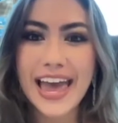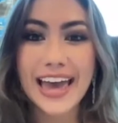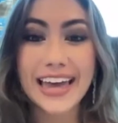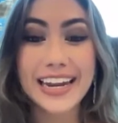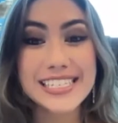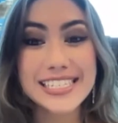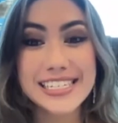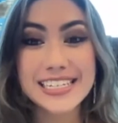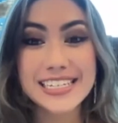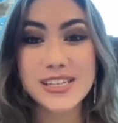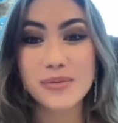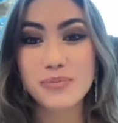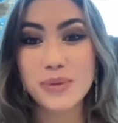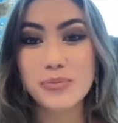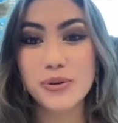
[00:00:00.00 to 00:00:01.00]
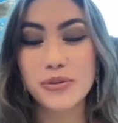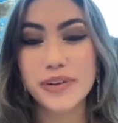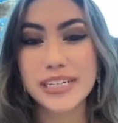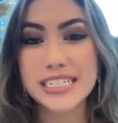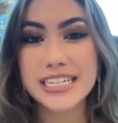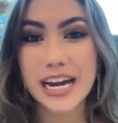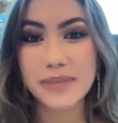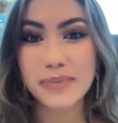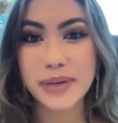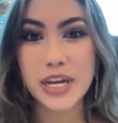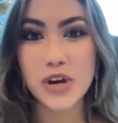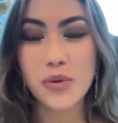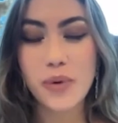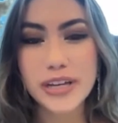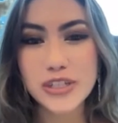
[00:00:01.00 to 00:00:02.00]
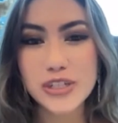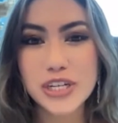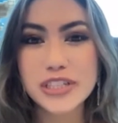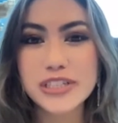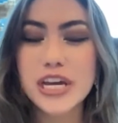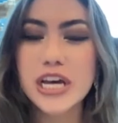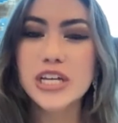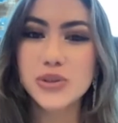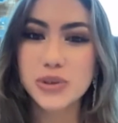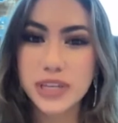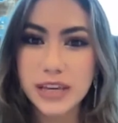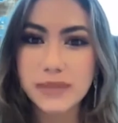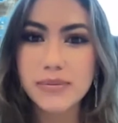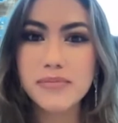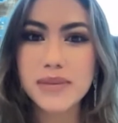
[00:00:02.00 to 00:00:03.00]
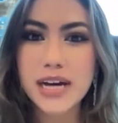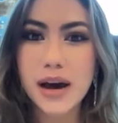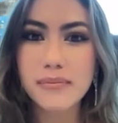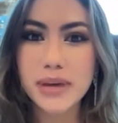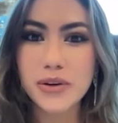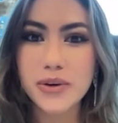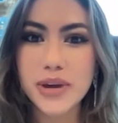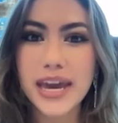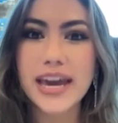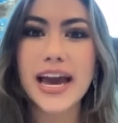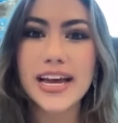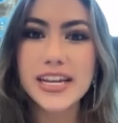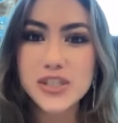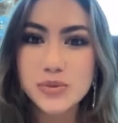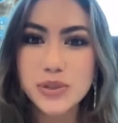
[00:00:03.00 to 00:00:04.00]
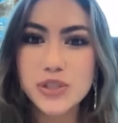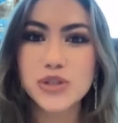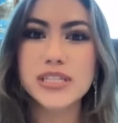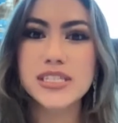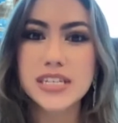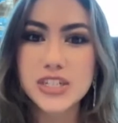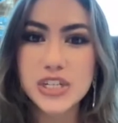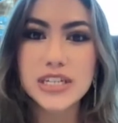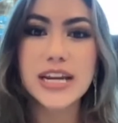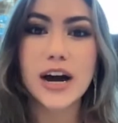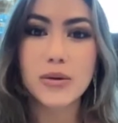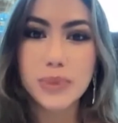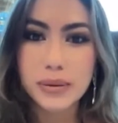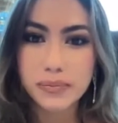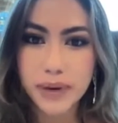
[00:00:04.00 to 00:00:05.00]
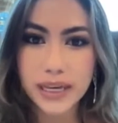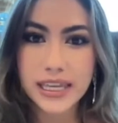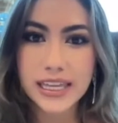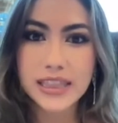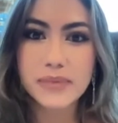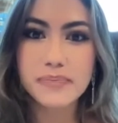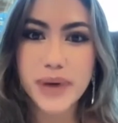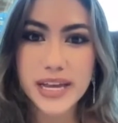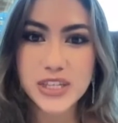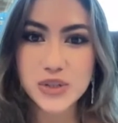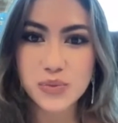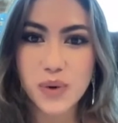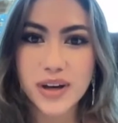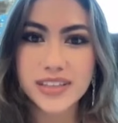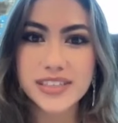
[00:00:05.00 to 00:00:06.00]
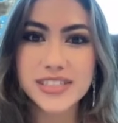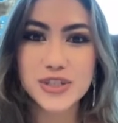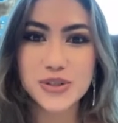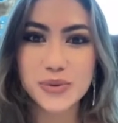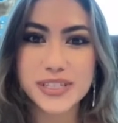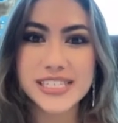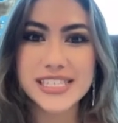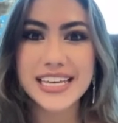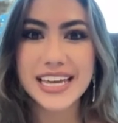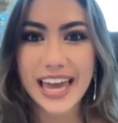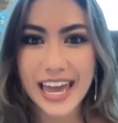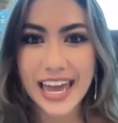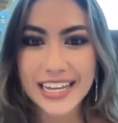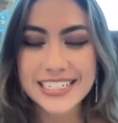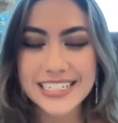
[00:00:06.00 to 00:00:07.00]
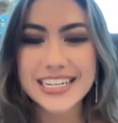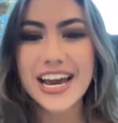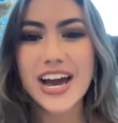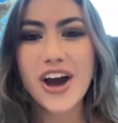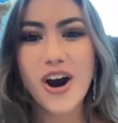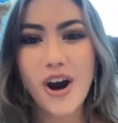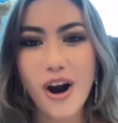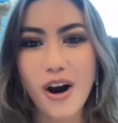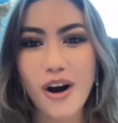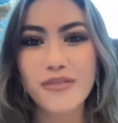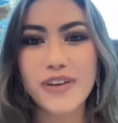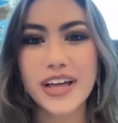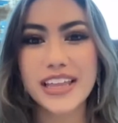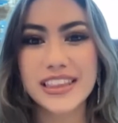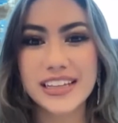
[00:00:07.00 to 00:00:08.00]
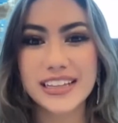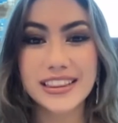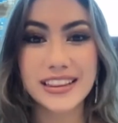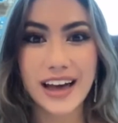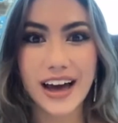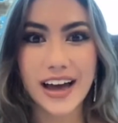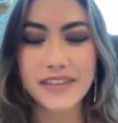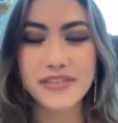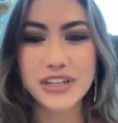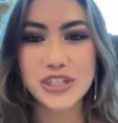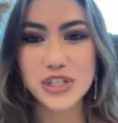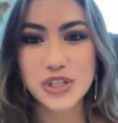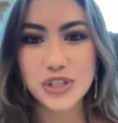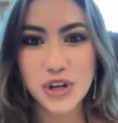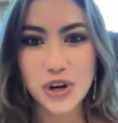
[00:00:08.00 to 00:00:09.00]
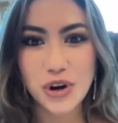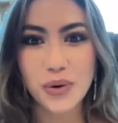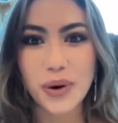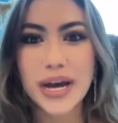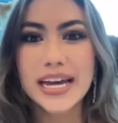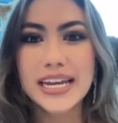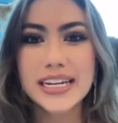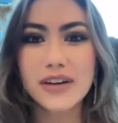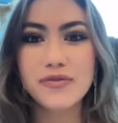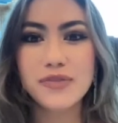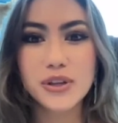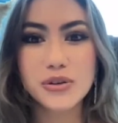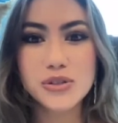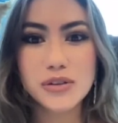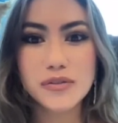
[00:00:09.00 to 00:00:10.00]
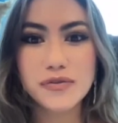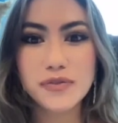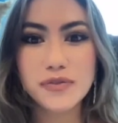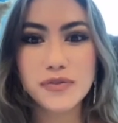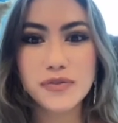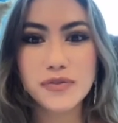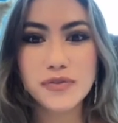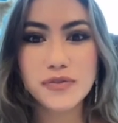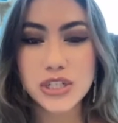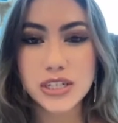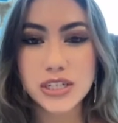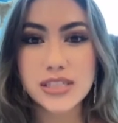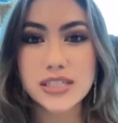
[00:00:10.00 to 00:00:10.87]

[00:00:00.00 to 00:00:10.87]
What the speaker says: And I see some people already typing in questions, so keep them coming, okay? As we transition, I'll be picking the best ones towards the end of the live show. Now, for those of you